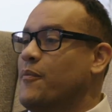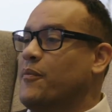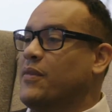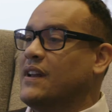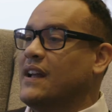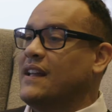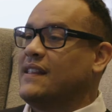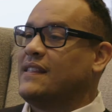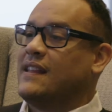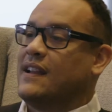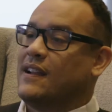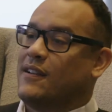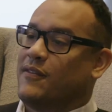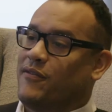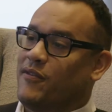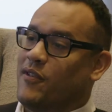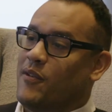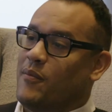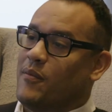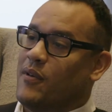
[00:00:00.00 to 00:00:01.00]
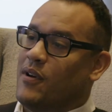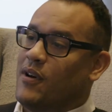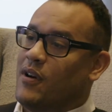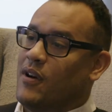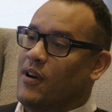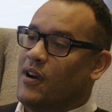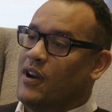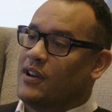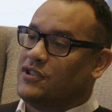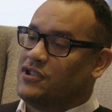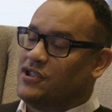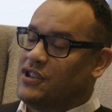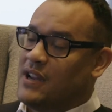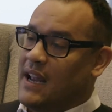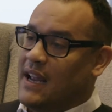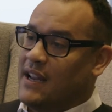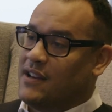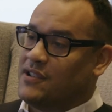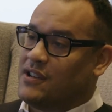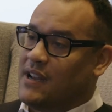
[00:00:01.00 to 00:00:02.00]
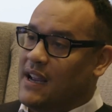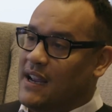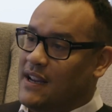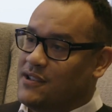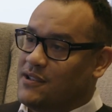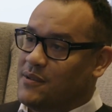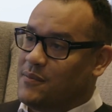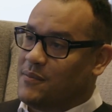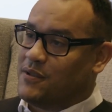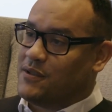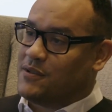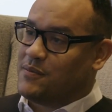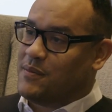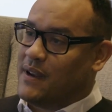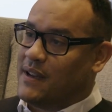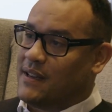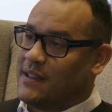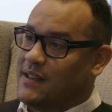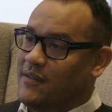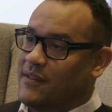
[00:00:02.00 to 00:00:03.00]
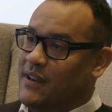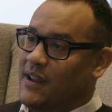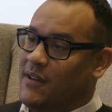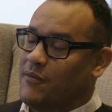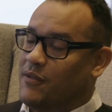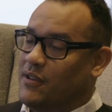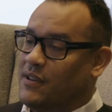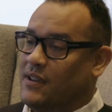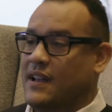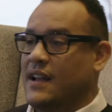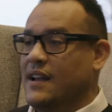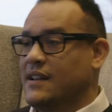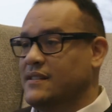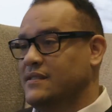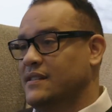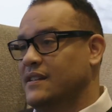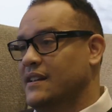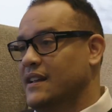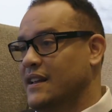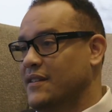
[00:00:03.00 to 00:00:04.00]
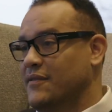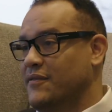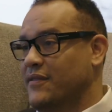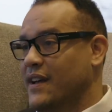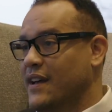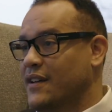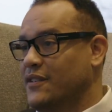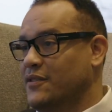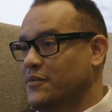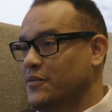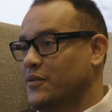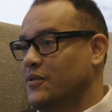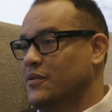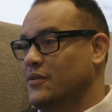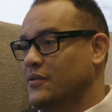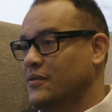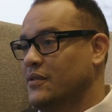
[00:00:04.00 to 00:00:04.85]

But I think from a change agent perspective, it really has an invaluable